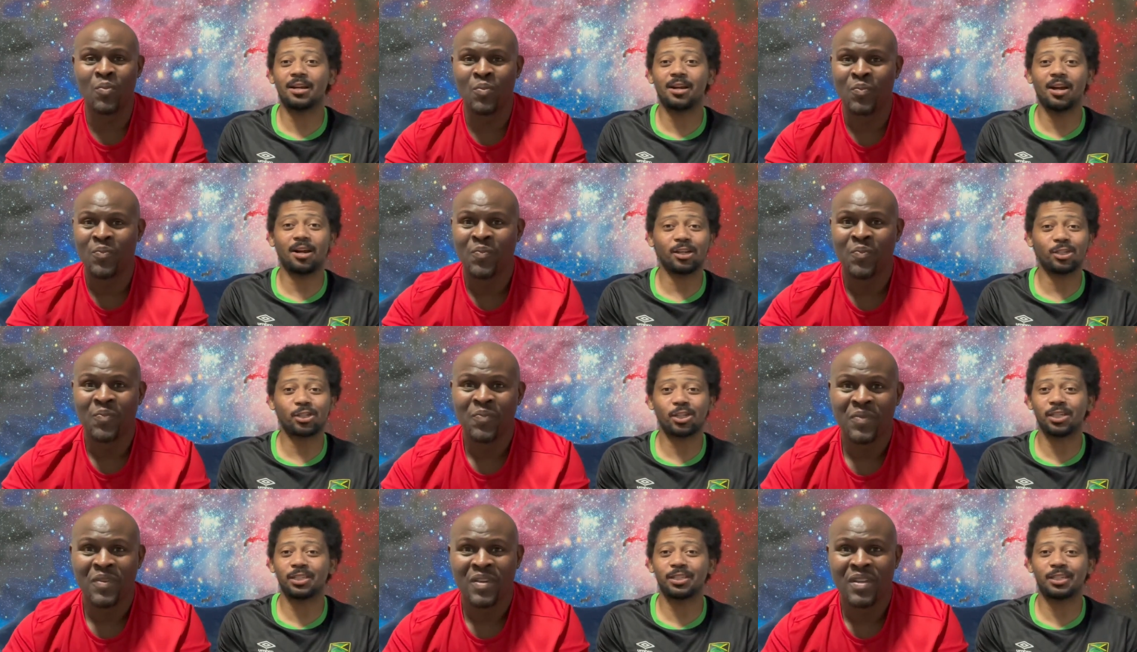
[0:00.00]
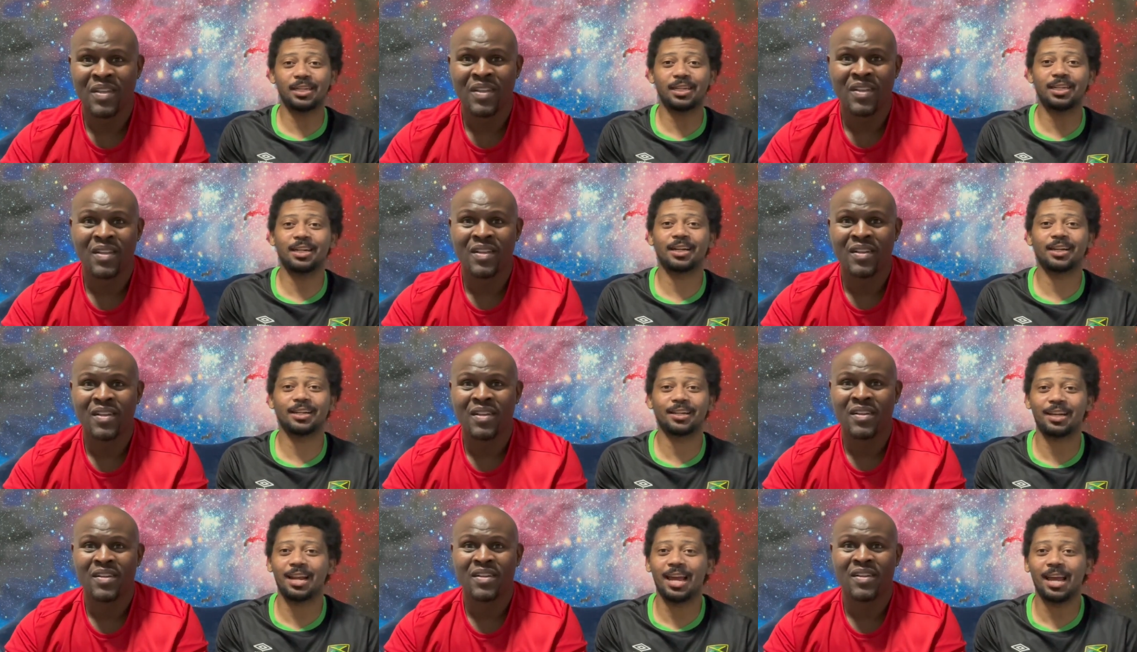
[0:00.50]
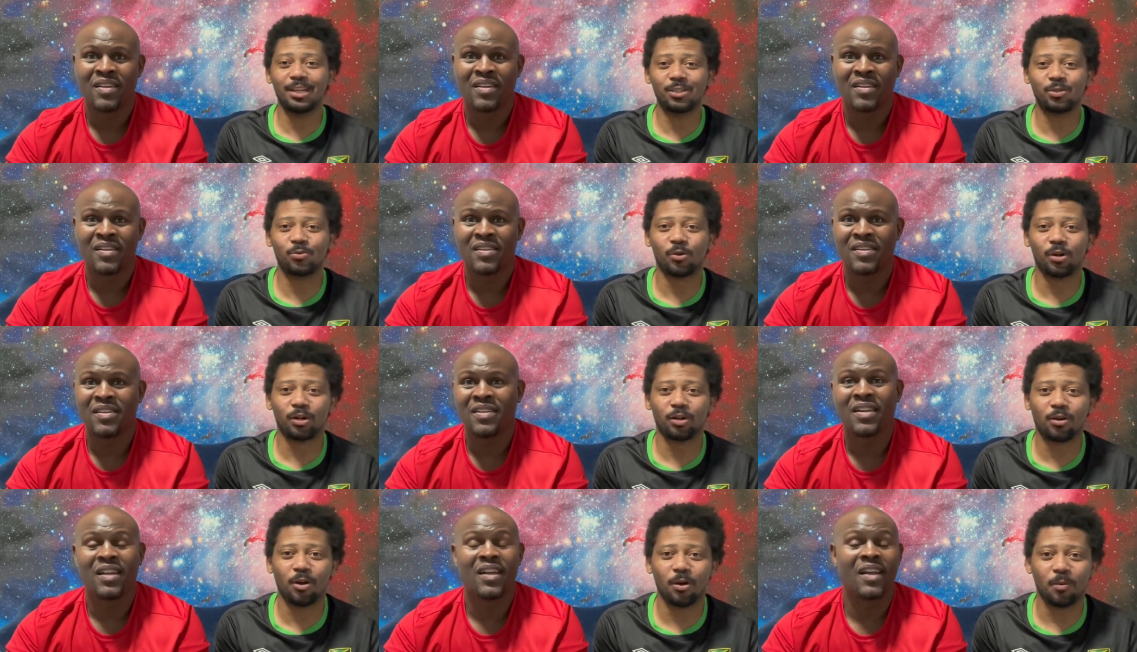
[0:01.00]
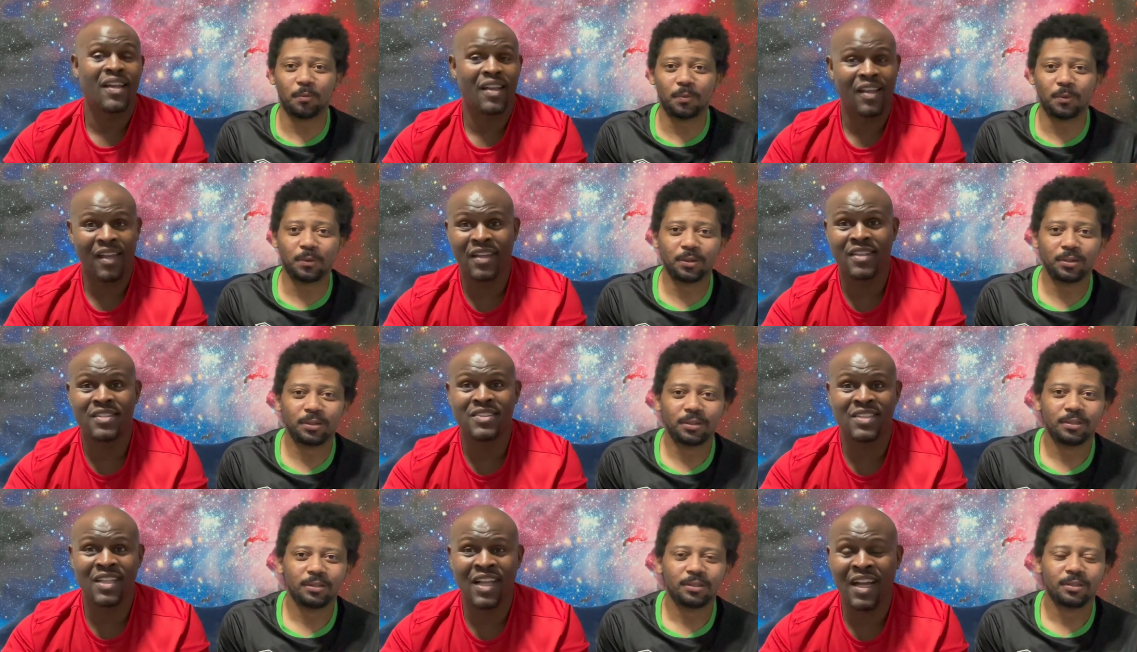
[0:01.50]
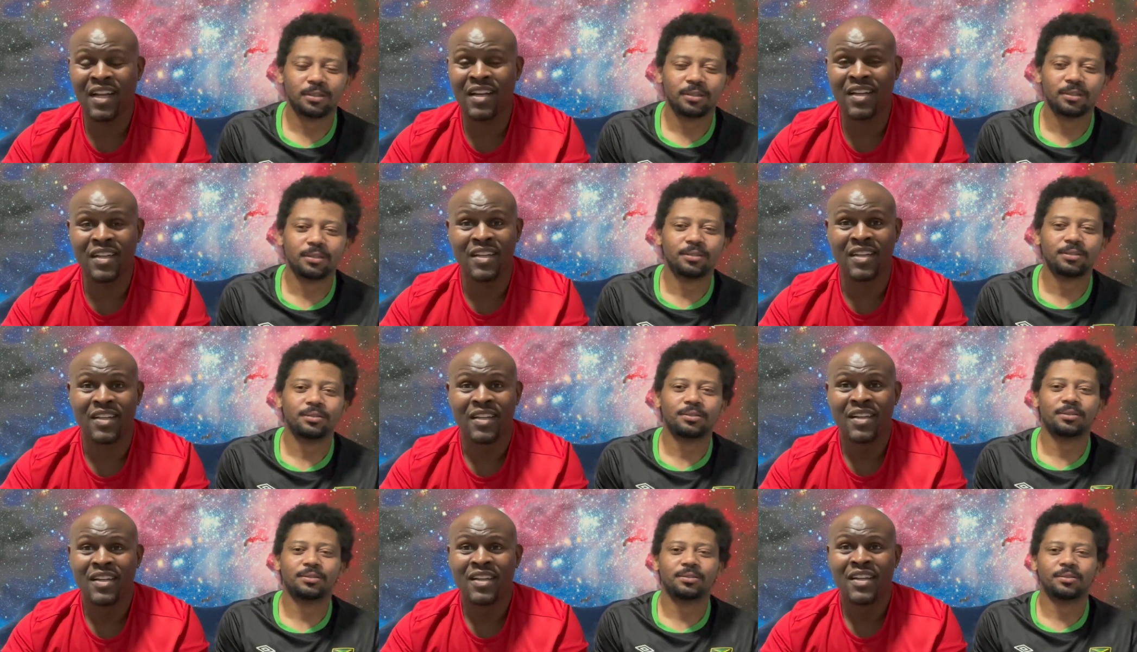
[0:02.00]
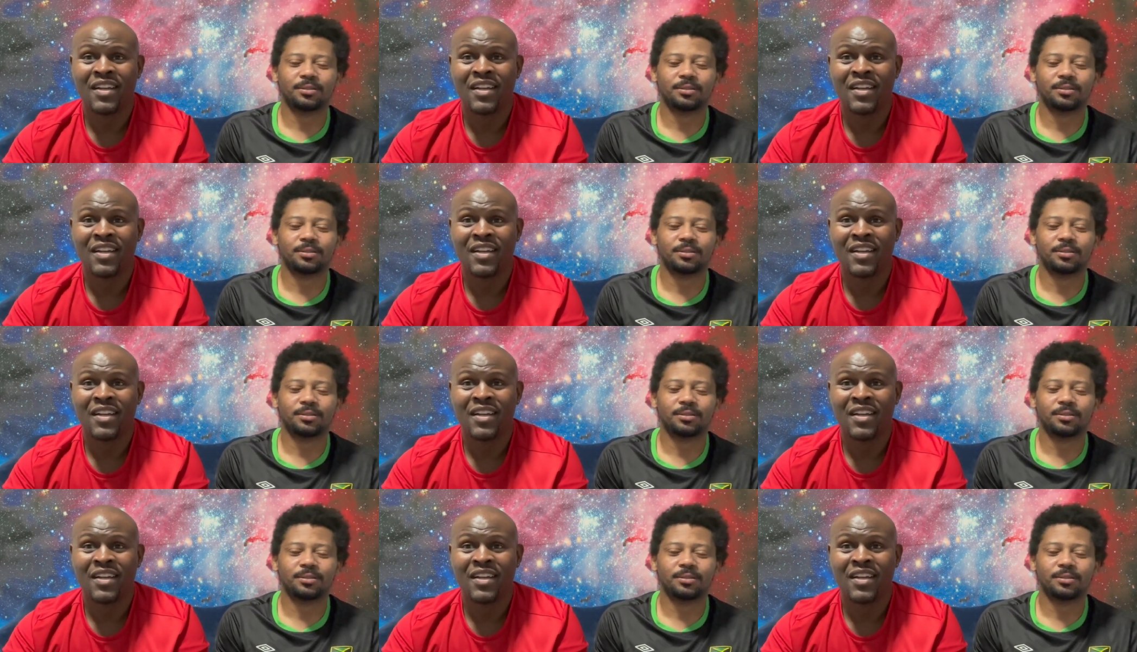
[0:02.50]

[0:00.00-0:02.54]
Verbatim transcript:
Speaker 1: boom. Argentina the last World Cup. Exactly.